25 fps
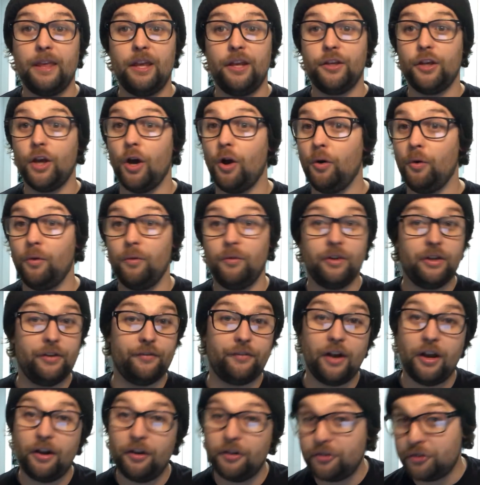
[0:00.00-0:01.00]
Yo,
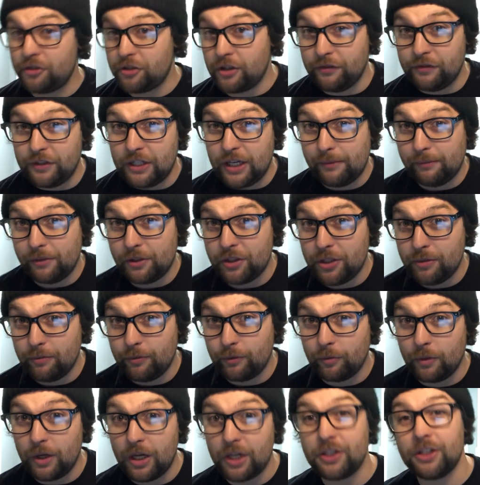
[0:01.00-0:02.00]
if Irish Drift Championship
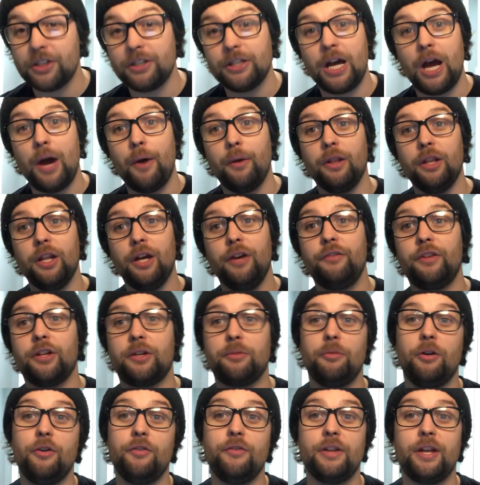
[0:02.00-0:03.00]
is watching, I would love to
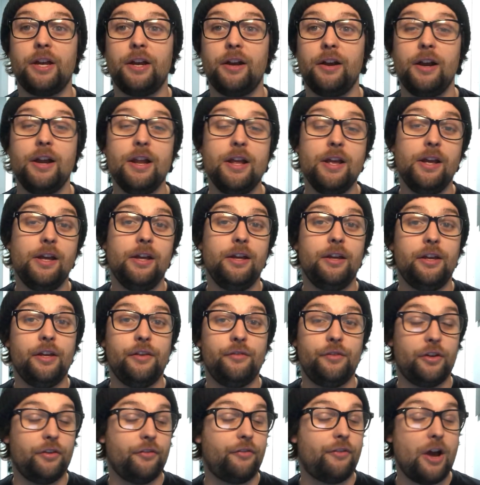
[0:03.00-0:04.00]
come over there.
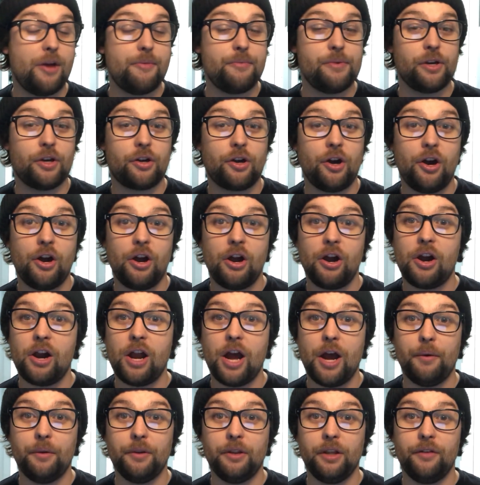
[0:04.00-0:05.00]
If you could find me a car,
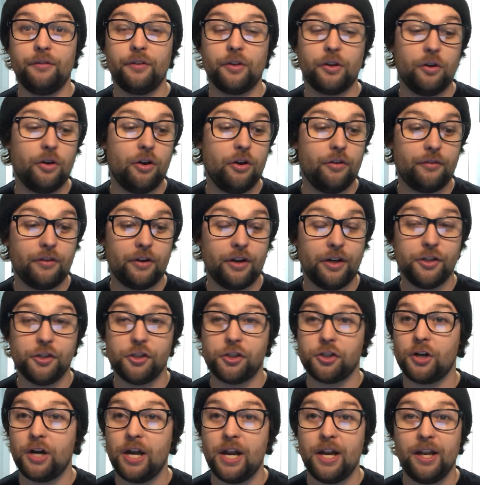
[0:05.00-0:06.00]
I would love to go over and
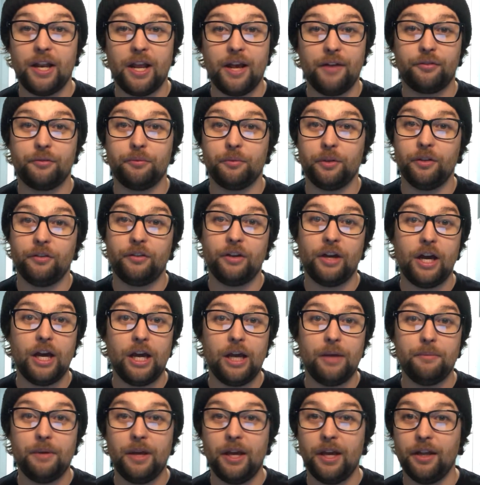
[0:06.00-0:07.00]
shred and have some good
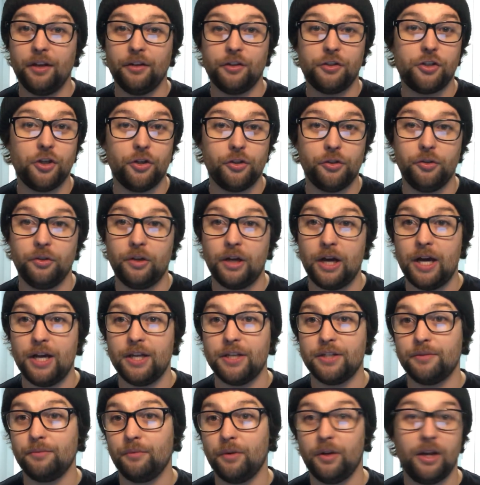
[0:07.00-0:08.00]
time and show you
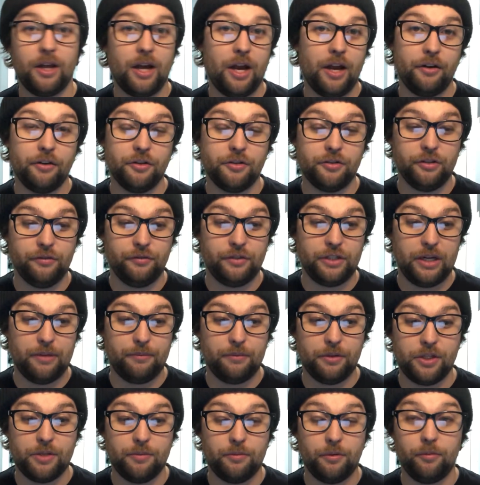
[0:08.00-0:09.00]
guys what Irish Drift
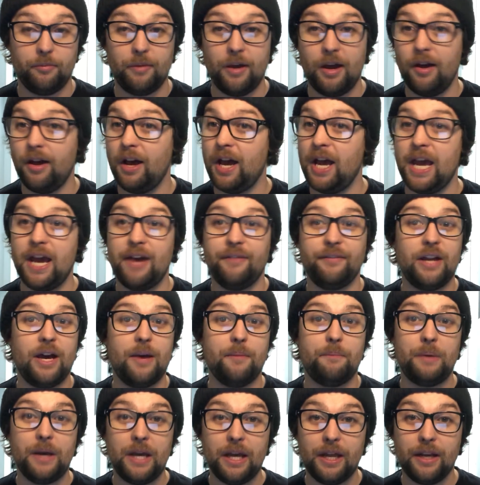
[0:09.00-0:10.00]
Championship is about. I have
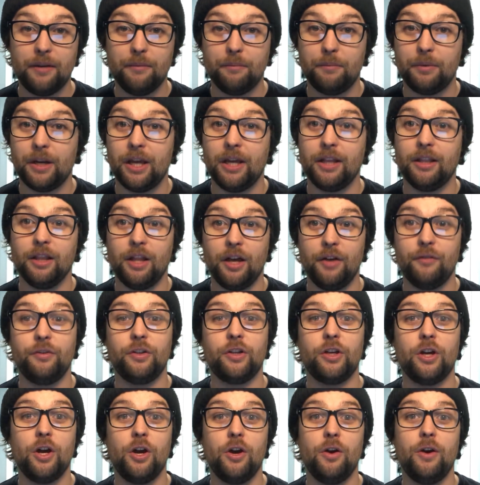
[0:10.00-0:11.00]
not been, but I'd love to
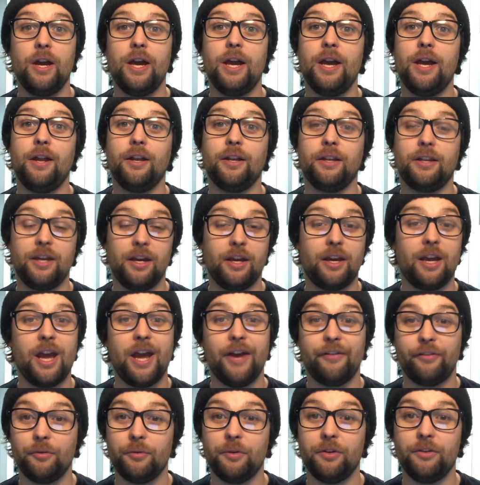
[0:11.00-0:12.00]
go and kick
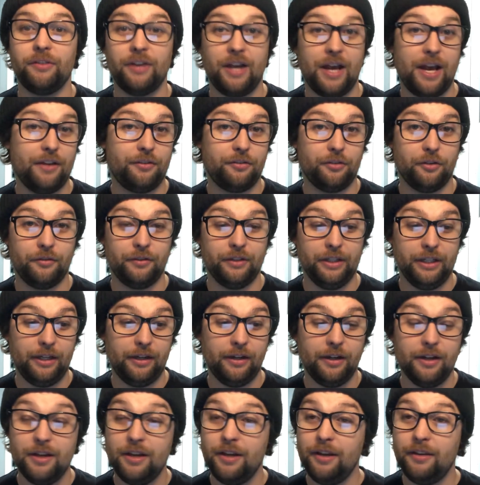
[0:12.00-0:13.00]
everyone's ass over
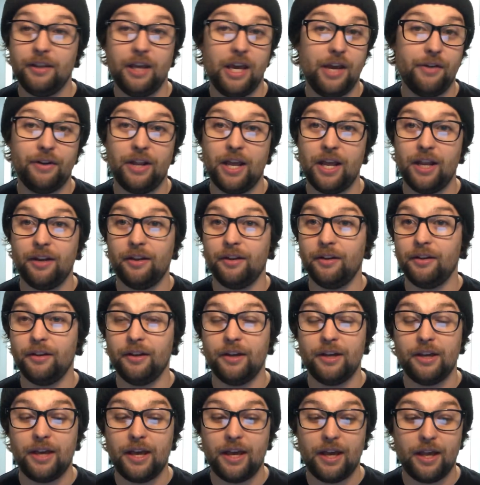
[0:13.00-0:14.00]
there. They haven't
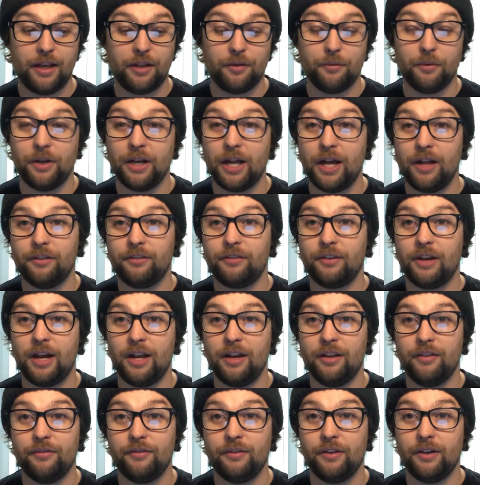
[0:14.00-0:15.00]
had anyone
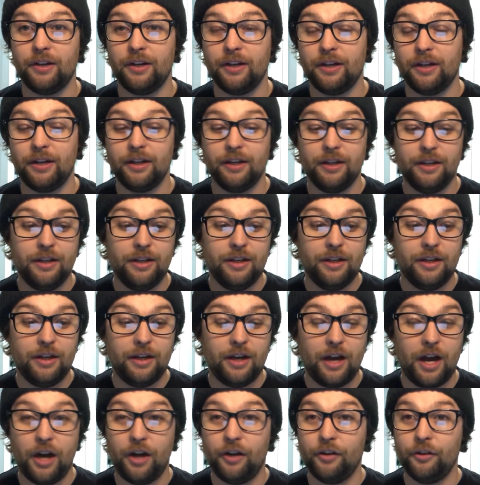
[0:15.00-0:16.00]
outside of
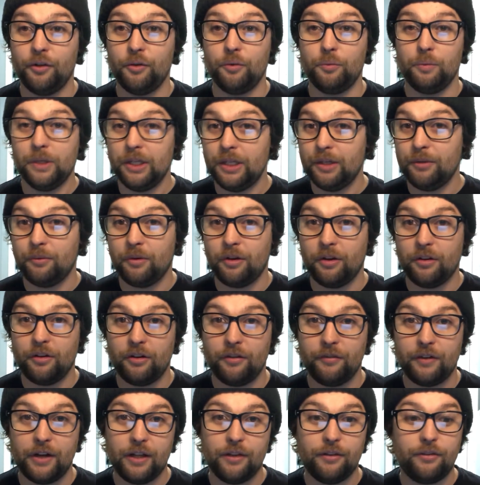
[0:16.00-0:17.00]
Ireland win one of their
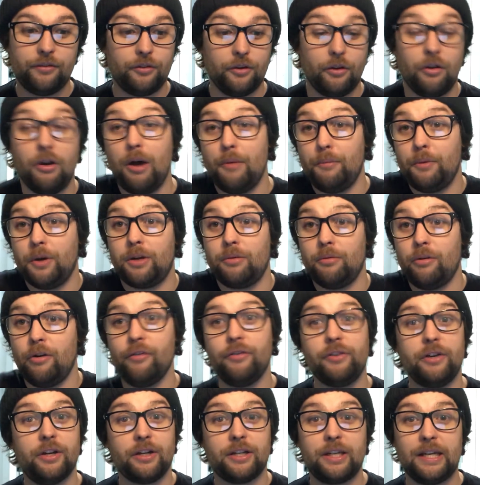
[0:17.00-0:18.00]
events, so I'm going to come
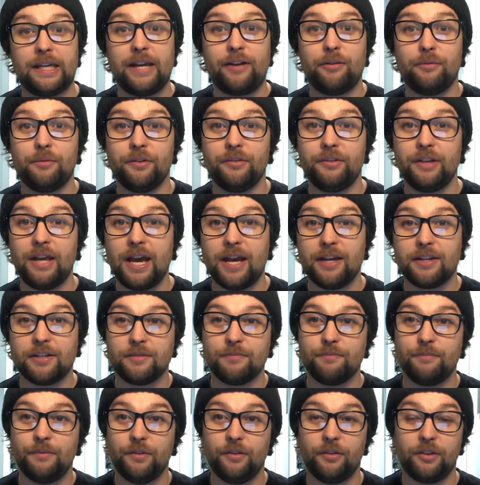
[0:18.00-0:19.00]
over there and kick everyone's ass.
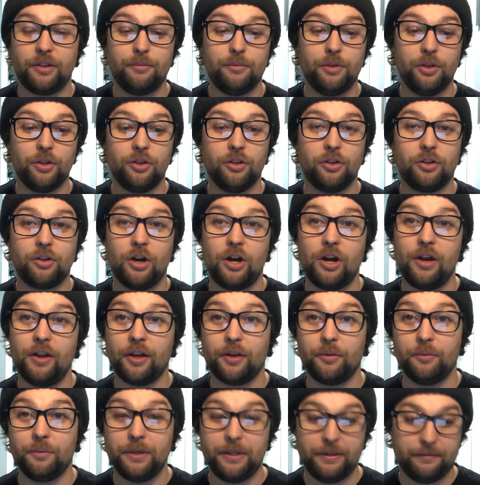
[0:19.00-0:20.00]
Just give me a good car
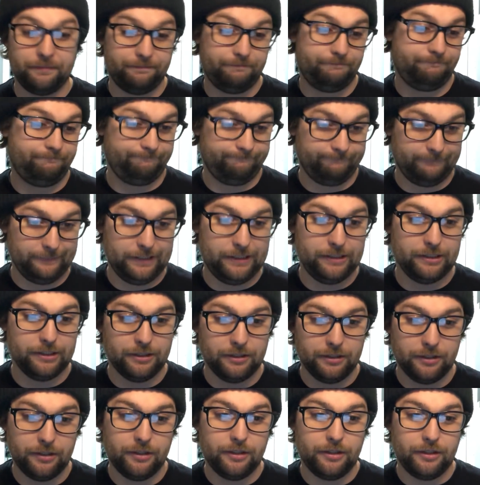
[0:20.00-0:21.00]
that can win.
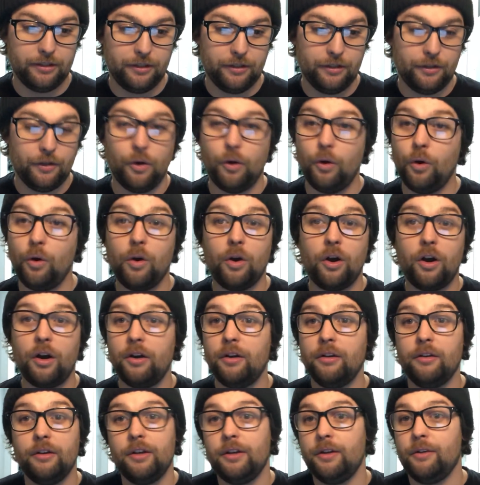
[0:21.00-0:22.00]

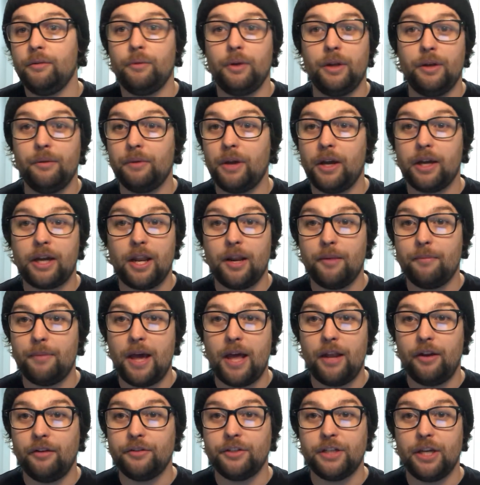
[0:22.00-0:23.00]
Or when I got to
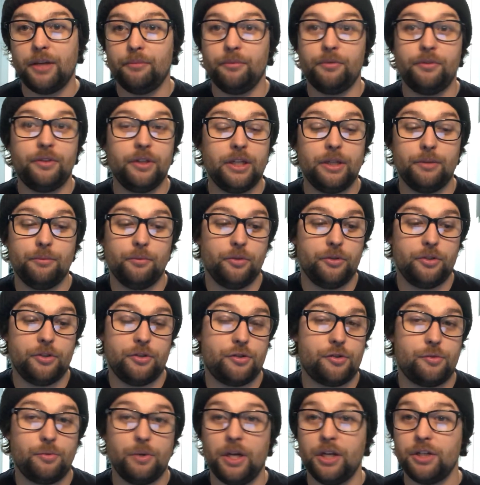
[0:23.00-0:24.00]
battle James Dean, we'll
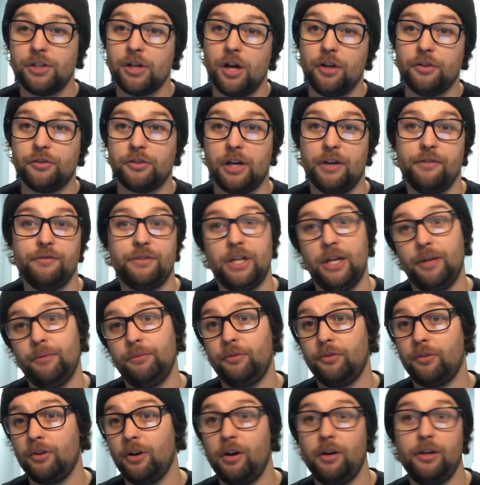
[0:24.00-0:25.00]
just switch. I'll drive
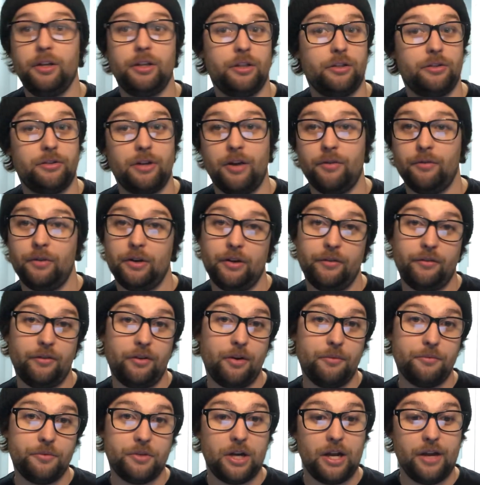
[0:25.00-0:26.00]
James's car. He can drive whatever
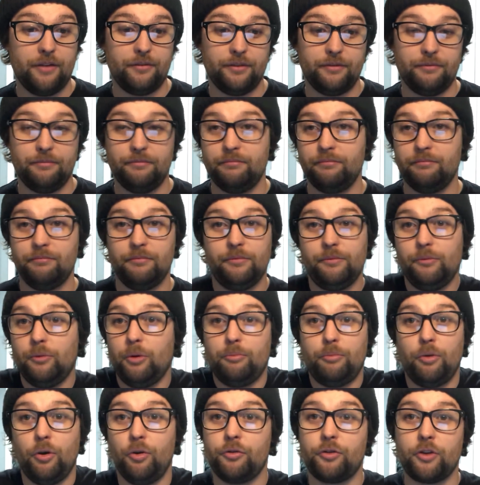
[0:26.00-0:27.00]
I'm driving. We'll
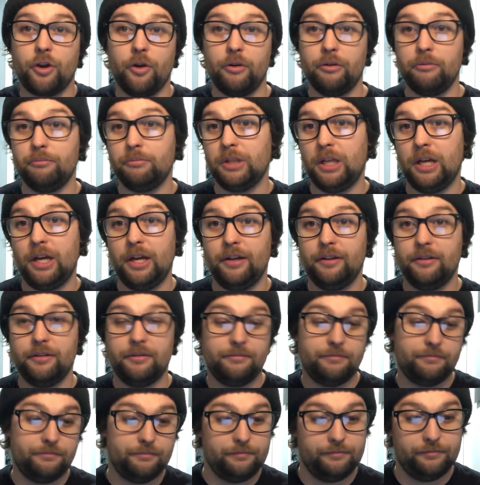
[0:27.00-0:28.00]
both go in blind.
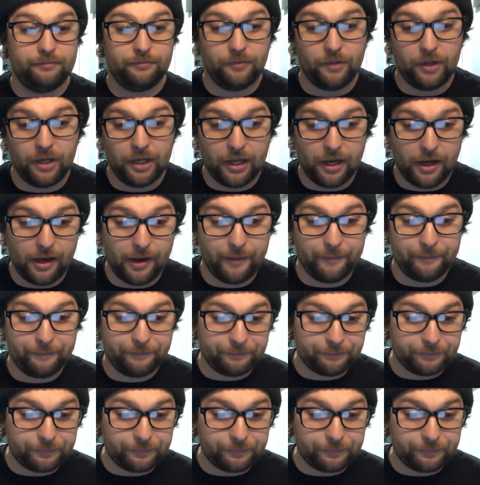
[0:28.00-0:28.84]
Why not?